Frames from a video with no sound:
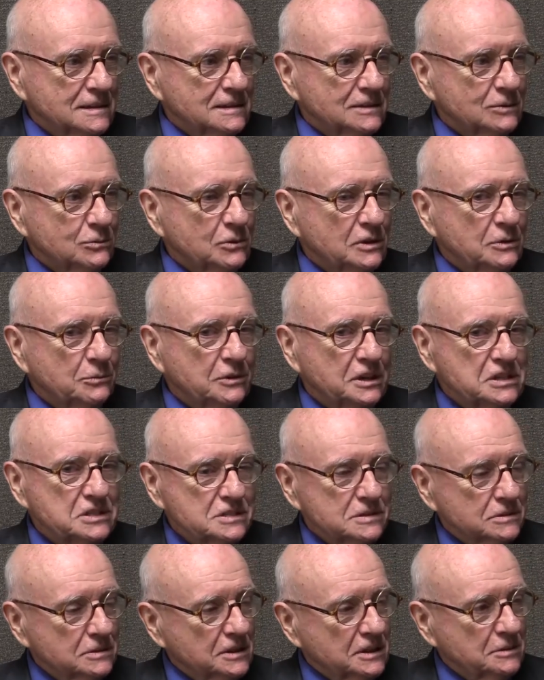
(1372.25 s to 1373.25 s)
We
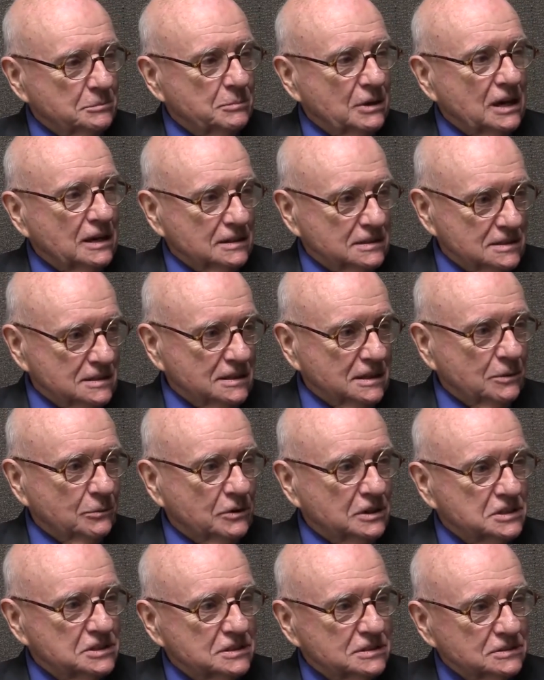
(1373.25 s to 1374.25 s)
restored it back to the
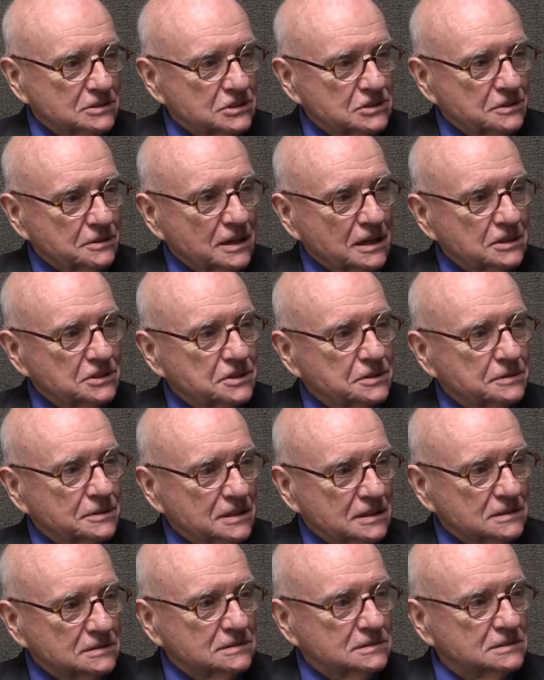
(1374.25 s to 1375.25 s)
original
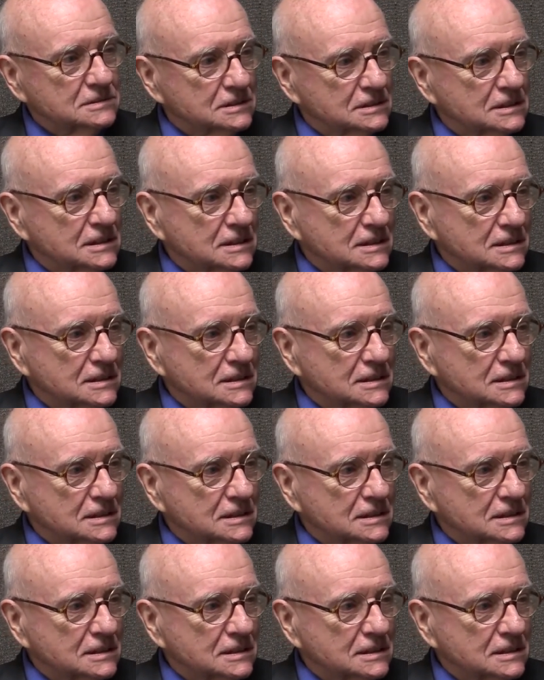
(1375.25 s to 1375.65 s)
structure and